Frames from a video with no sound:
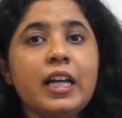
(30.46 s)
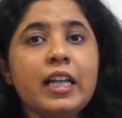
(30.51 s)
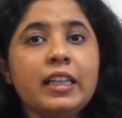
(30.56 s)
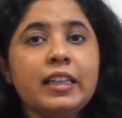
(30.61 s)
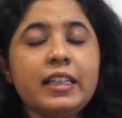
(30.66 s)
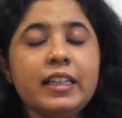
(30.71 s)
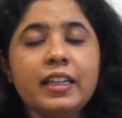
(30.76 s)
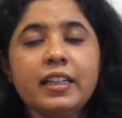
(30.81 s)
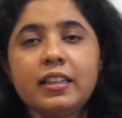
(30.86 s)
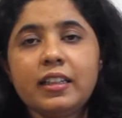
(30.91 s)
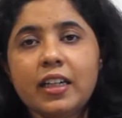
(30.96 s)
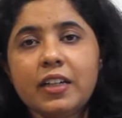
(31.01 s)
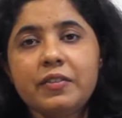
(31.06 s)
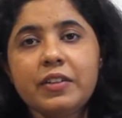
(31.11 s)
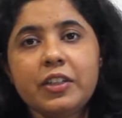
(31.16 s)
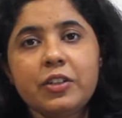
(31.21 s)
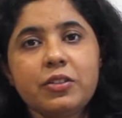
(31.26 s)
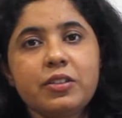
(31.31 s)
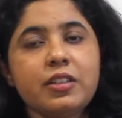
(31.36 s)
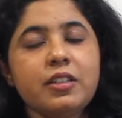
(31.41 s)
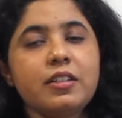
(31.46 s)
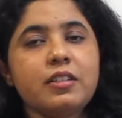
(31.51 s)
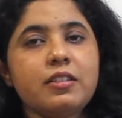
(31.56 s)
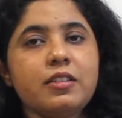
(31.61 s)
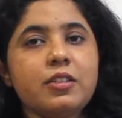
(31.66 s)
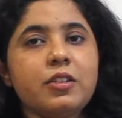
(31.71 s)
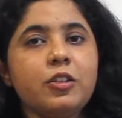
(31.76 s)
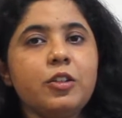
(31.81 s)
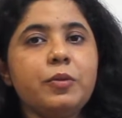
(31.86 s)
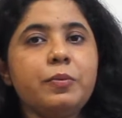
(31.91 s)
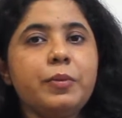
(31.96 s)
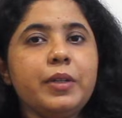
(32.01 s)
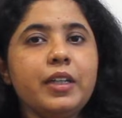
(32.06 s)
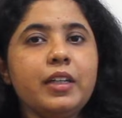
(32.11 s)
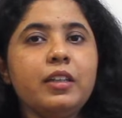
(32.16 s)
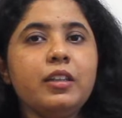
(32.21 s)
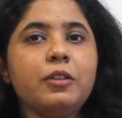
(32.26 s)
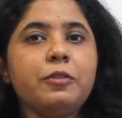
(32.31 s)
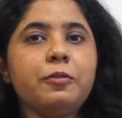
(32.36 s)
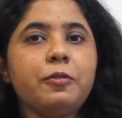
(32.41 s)
The entire video series is going to
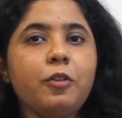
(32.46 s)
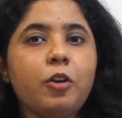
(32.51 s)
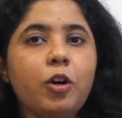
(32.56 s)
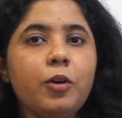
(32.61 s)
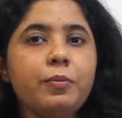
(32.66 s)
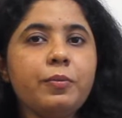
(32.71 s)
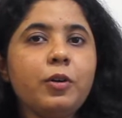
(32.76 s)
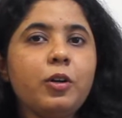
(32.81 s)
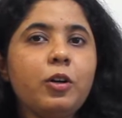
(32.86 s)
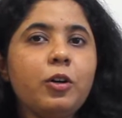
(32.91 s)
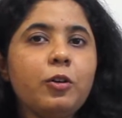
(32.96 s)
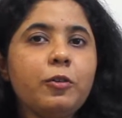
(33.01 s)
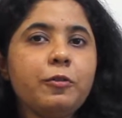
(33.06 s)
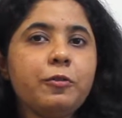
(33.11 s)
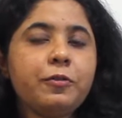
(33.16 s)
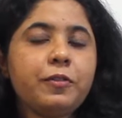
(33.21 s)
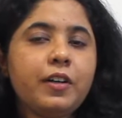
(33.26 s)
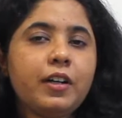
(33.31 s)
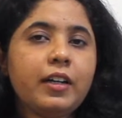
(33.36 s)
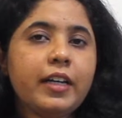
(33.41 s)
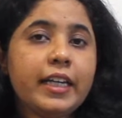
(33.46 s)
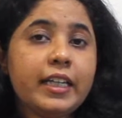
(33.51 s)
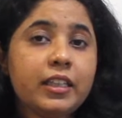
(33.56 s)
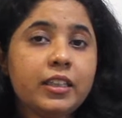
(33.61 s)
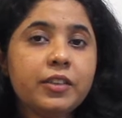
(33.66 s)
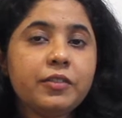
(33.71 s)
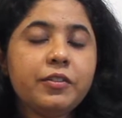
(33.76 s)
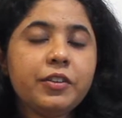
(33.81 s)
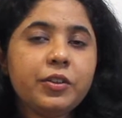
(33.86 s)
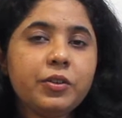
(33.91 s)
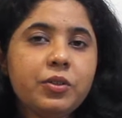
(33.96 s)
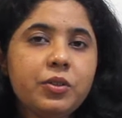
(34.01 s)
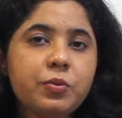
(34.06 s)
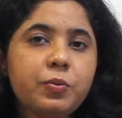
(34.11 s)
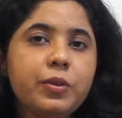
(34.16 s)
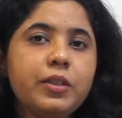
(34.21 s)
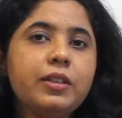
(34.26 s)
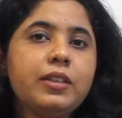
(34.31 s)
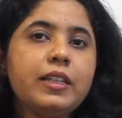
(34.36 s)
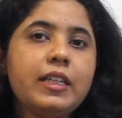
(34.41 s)
be in the form of interviews
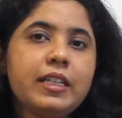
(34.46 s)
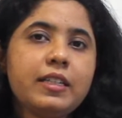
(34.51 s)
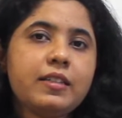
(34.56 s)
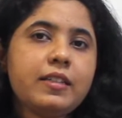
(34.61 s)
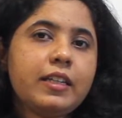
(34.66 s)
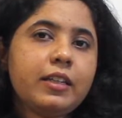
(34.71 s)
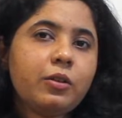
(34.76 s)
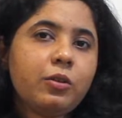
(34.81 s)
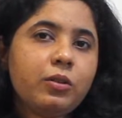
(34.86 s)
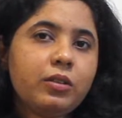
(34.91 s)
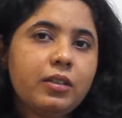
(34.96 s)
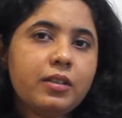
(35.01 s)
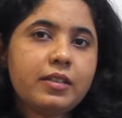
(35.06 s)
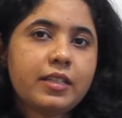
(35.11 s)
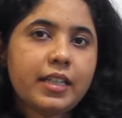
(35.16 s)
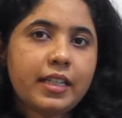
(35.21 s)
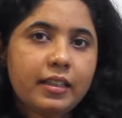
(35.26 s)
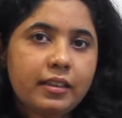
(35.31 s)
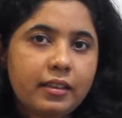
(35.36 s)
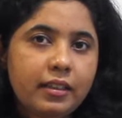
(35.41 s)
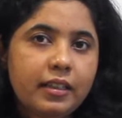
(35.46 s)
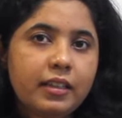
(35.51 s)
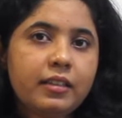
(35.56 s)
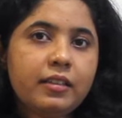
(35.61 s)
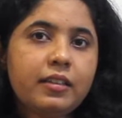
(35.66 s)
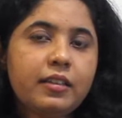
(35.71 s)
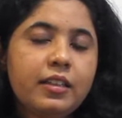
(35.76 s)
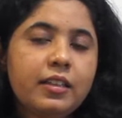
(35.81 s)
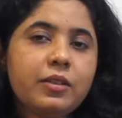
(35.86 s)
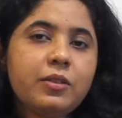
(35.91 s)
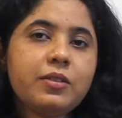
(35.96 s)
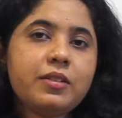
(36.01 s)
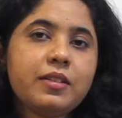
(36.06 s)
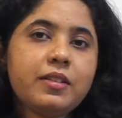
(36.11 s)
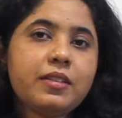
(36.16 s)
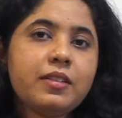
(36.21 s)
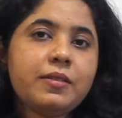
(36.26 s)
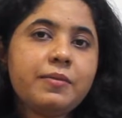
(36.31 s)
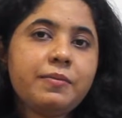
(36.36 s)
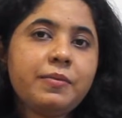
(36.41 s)
with key stakeholders in the Indian
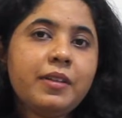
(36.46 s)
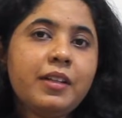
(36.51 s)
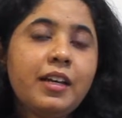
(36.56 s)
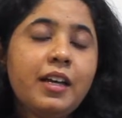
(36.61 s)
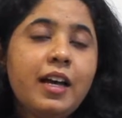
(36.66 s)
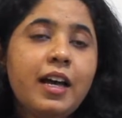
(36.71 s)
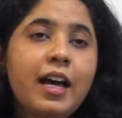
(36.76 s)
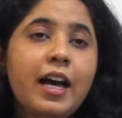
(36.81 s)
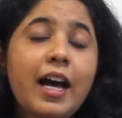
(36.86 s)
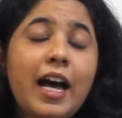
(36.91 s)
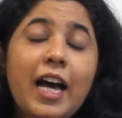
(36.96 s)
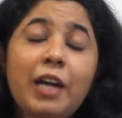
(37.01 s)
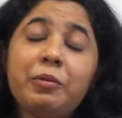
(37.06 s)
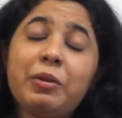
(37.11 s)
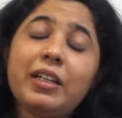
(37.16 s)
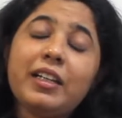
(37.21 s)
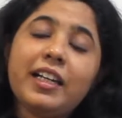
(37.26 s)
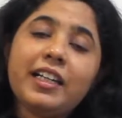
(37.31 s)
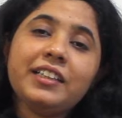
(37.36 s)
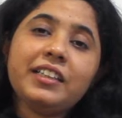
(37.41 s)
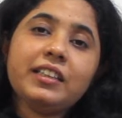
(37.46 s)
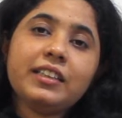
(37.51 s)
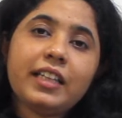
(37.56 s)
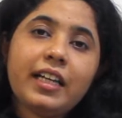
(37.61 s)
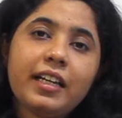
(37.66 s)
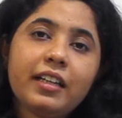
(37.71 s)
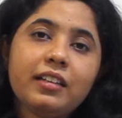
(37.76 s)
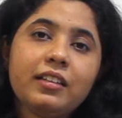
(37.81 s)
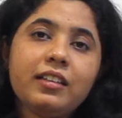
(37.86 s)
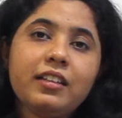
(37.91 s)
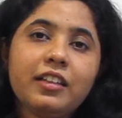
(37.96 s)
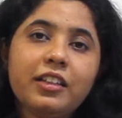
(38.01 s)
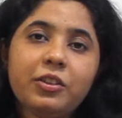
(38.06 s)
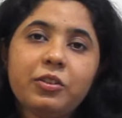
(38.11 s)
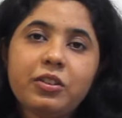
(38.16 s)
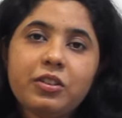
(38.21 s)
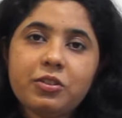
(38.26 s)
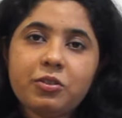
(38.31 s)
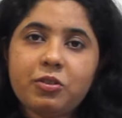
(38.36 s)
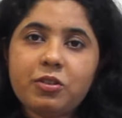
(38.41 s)
ecosystem, and we'd like to thank the
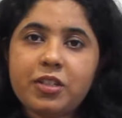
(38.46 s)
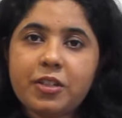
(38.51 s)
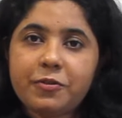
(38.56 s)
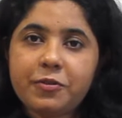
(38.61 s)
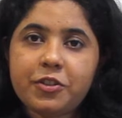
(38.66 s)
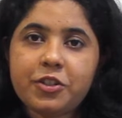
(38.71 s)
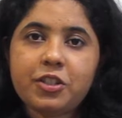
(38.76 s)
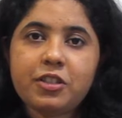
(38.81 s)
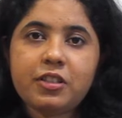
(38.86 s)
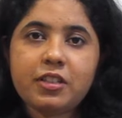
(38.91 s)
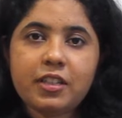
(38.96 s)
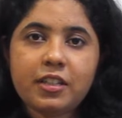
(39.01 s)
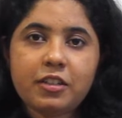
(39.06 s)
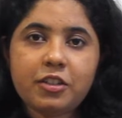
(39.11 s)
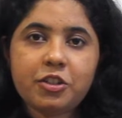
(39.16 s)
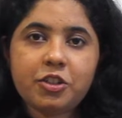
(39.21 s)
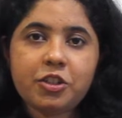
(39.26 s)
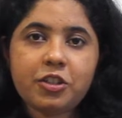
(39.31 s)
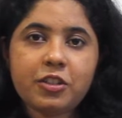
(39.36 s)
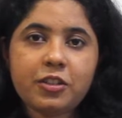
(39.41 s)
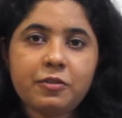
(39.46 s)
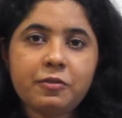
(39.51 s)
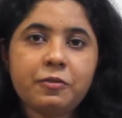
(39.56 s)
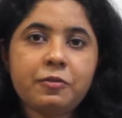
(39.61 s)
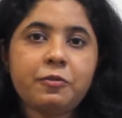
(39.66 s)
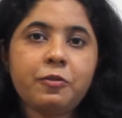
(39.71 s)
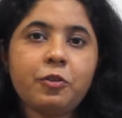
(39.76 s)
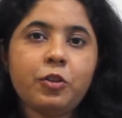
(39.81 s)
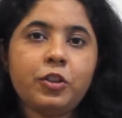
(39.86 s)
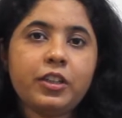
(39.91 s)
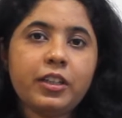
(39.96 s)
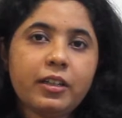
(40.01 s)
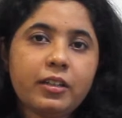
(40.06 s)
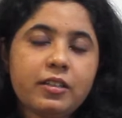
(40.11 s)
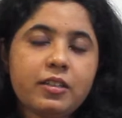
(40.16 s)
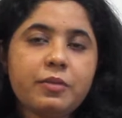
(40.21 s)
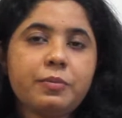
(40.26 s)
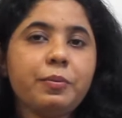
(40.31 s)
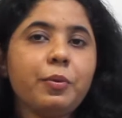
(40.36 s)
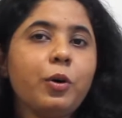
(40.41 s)
EU Resource Efficiency Initiative for
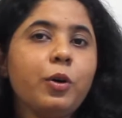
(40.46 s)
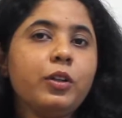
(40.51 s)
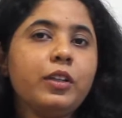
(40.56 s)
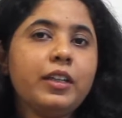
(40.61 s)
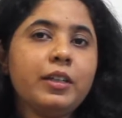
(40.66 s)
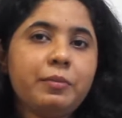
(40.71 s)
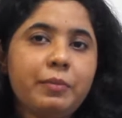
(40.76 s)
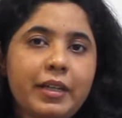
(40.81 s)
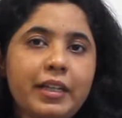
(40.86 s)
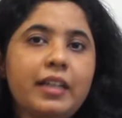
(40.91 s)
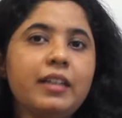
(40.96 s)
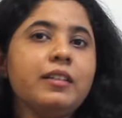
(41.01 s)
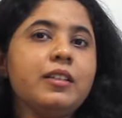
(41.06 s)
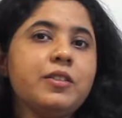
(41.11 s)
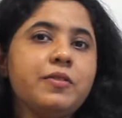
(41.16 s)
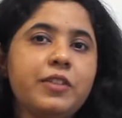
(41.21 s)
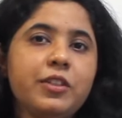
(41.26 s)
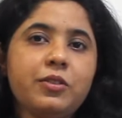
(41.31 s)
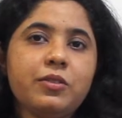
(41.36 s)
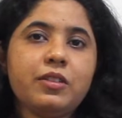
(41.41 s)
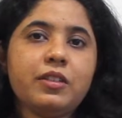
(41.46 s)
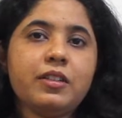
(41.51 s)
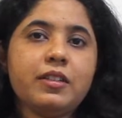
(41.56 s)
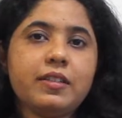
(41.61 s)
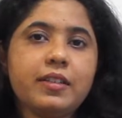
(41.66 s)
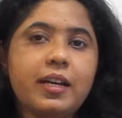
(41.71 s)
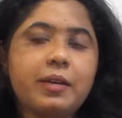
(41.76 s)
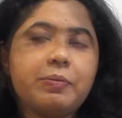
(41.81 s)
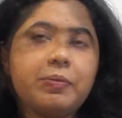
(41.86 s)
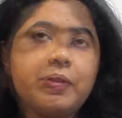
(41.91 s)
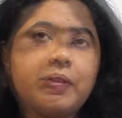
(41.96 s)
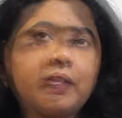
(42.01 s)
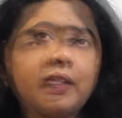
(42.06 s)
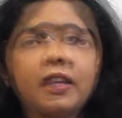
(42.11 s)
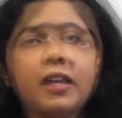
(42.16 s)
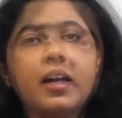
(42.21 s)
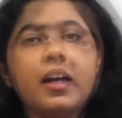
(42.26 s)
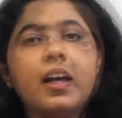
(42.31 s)
their support in making this video series happen.